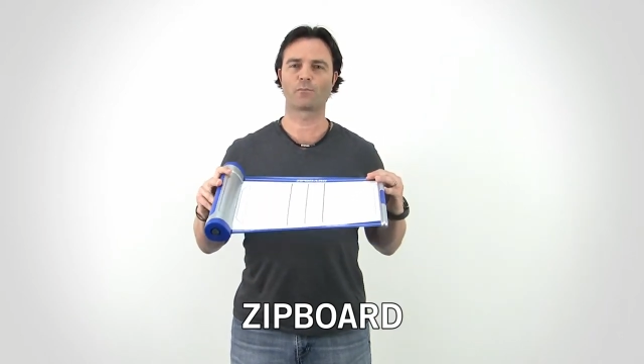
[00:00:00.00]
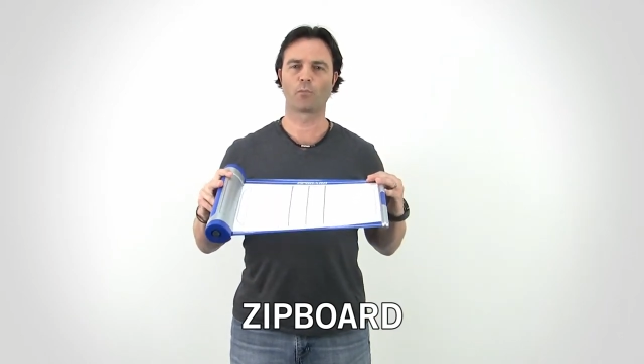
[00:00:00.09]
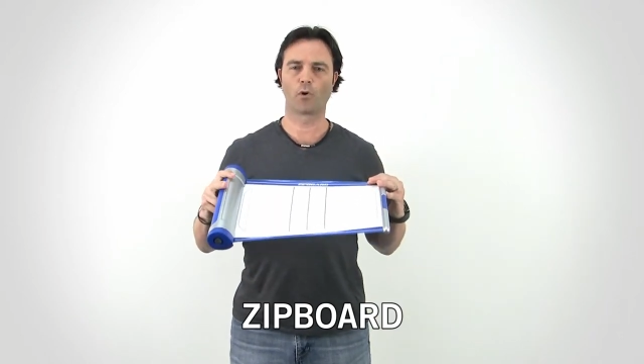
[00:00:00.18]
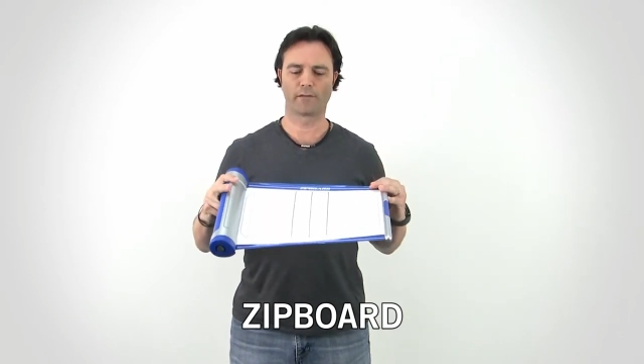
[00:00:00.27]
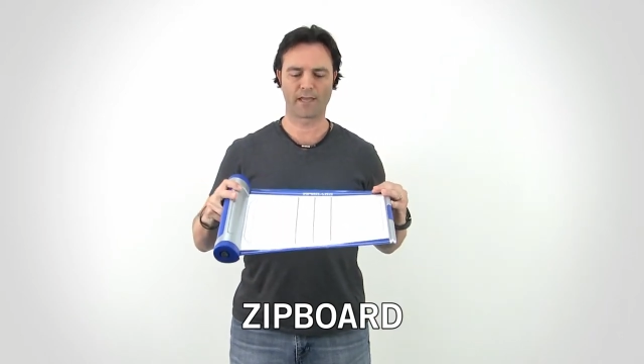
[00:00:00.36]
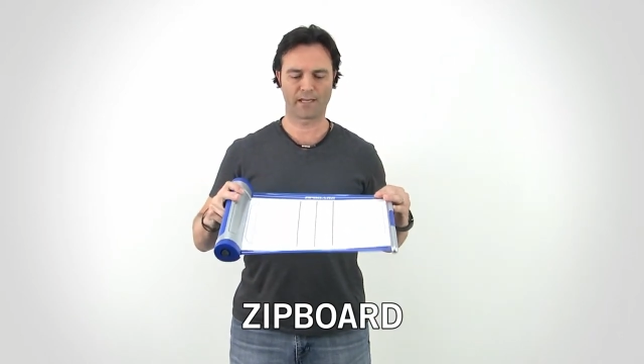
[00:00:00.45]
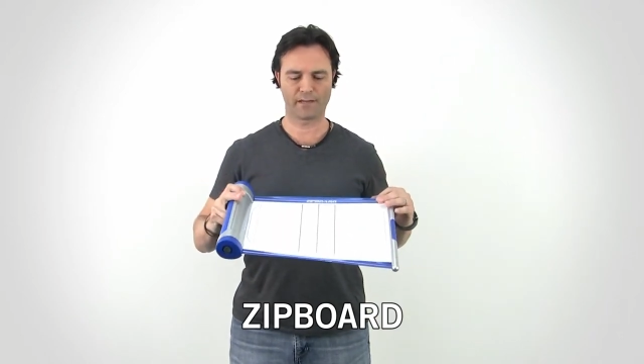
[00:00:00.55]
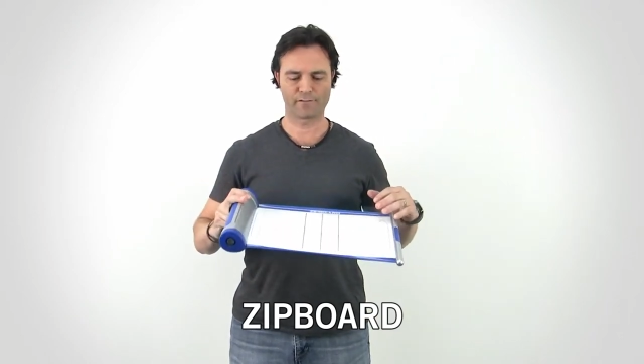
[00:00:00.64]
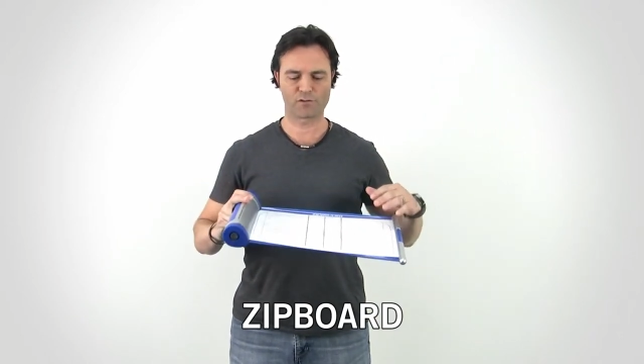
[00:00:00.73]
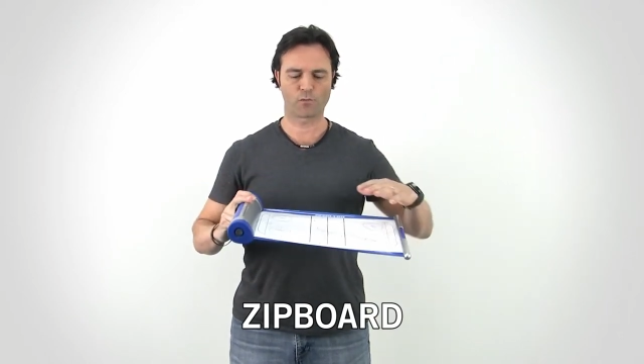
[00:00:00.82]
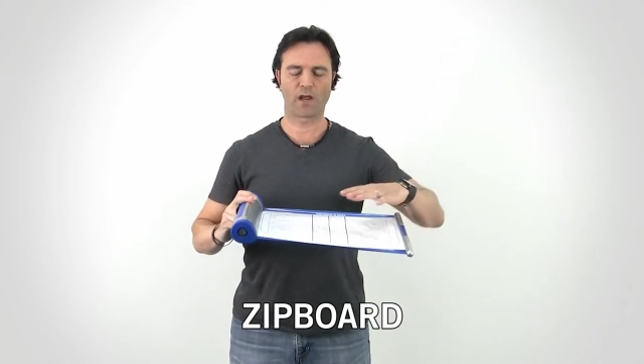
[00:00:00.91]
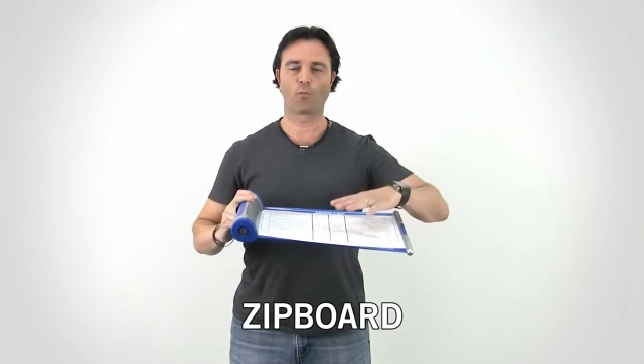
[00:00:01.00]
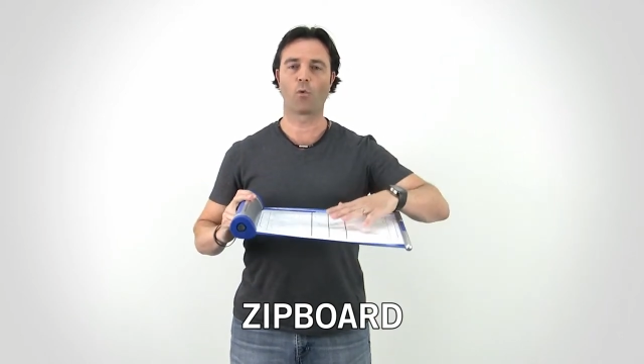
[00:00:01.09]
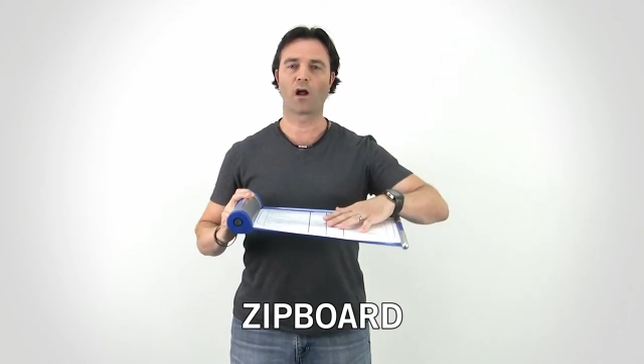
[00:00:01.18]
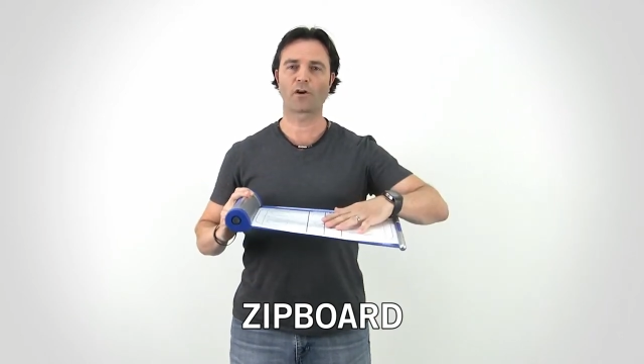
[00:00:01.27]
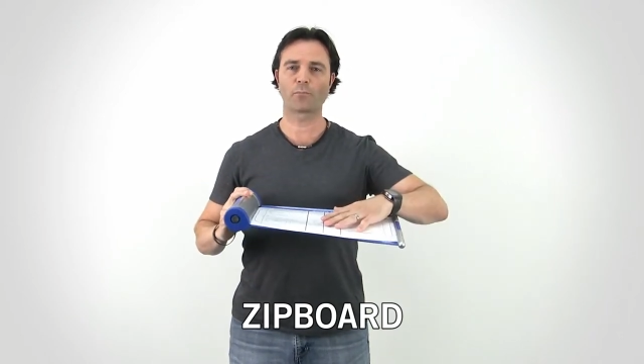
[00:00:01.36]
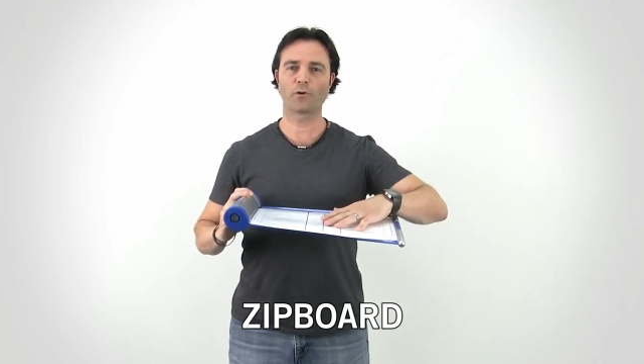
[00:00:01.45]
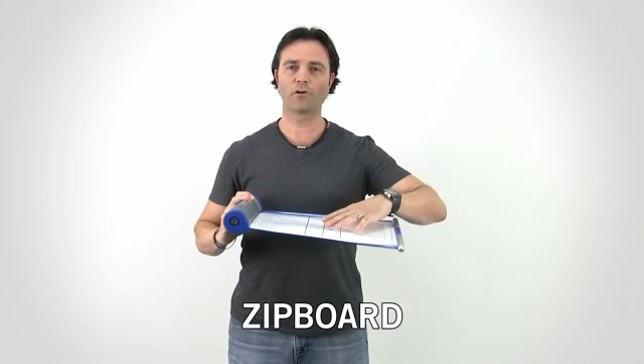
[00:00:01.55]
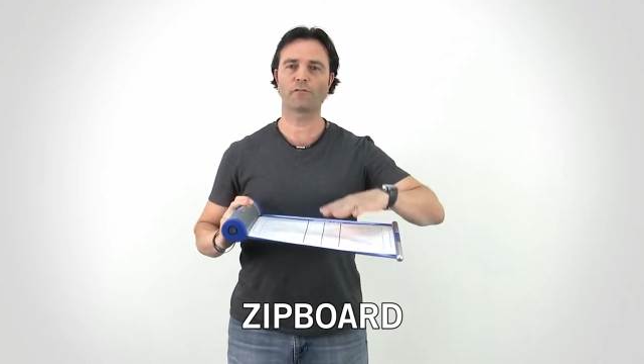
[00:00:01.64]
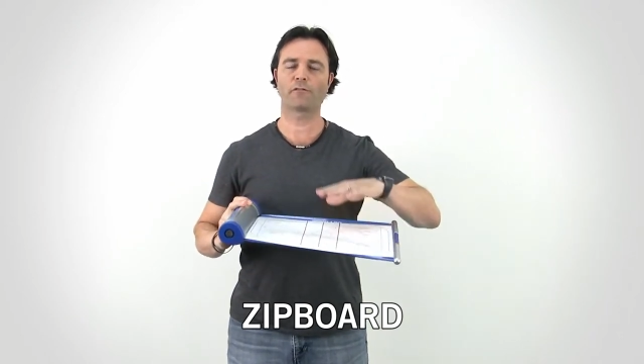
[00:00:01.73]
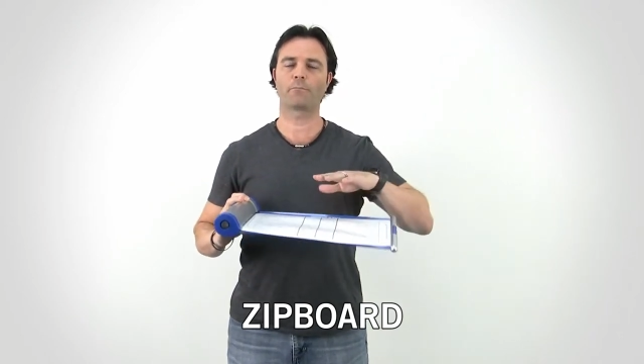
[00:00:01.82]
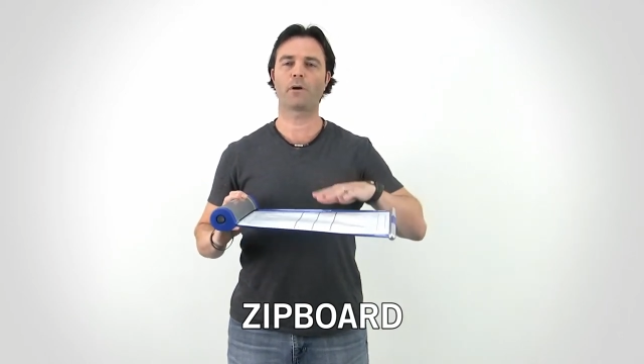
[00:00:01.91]
board that gives you a
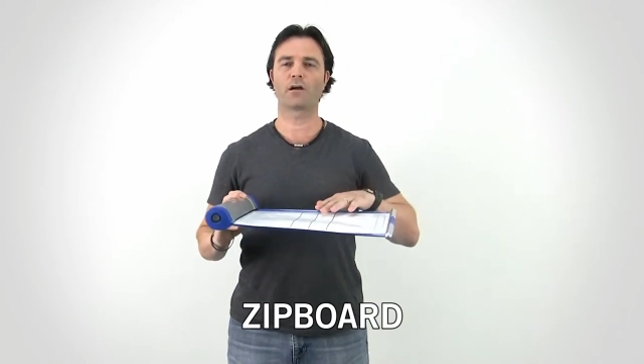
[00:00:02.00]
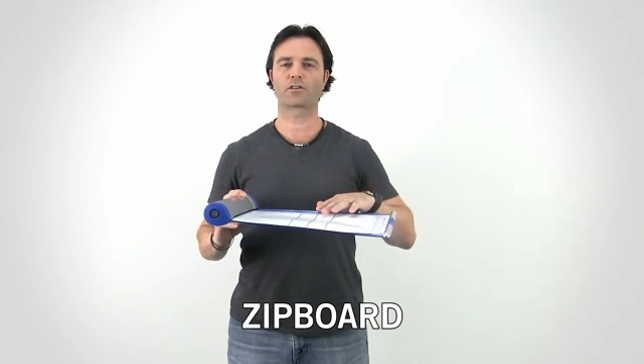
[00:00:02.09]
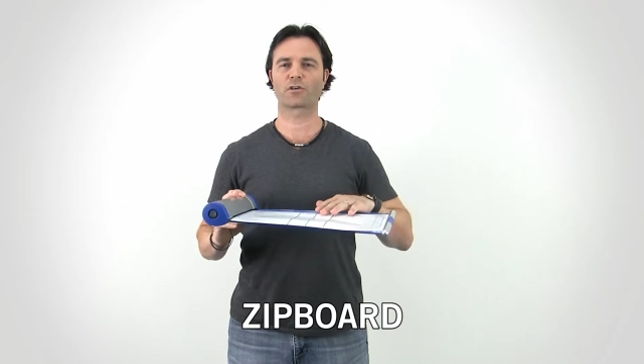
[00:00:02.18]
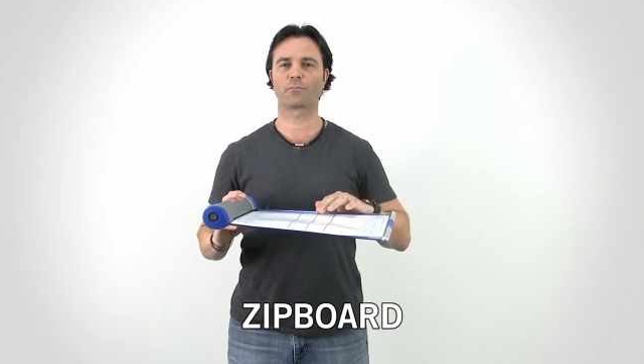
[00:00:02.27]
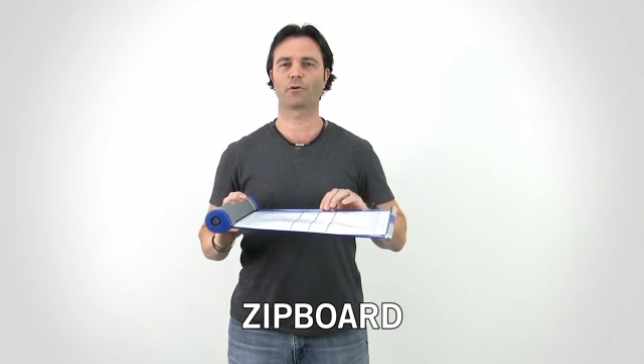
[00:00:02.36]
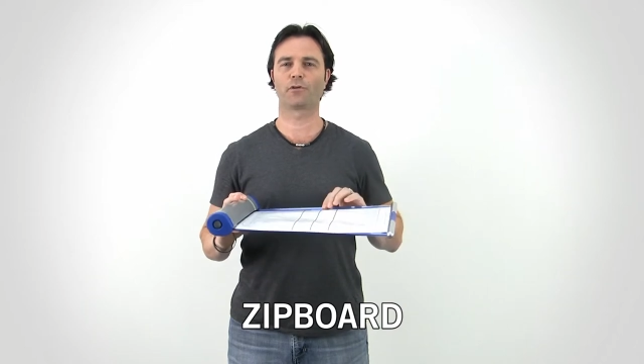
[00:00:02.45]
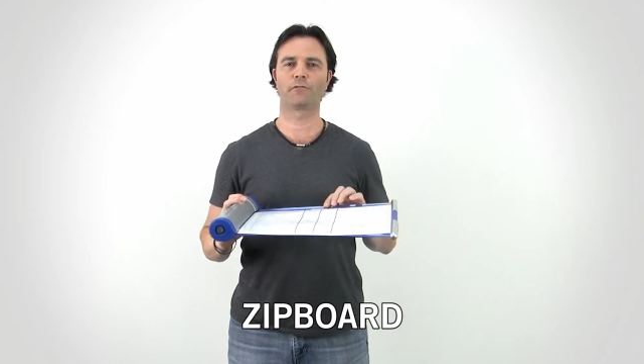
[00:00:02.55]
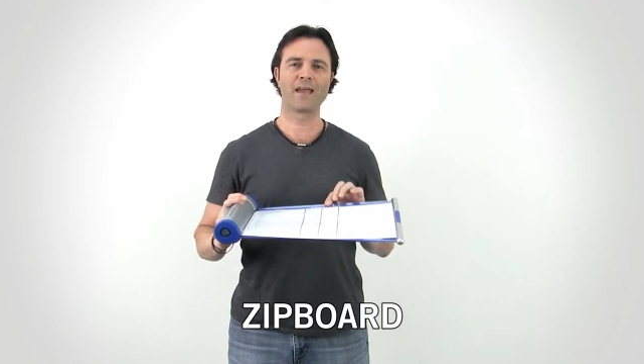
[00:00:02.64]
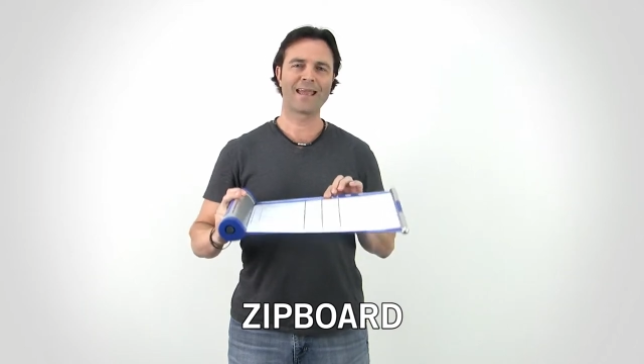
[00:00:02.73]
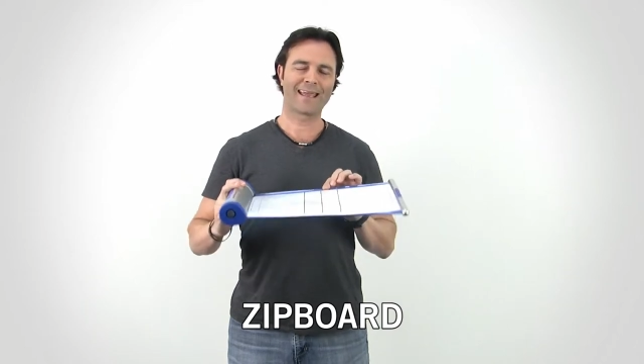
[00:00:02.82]
waterproof, puncture-proof,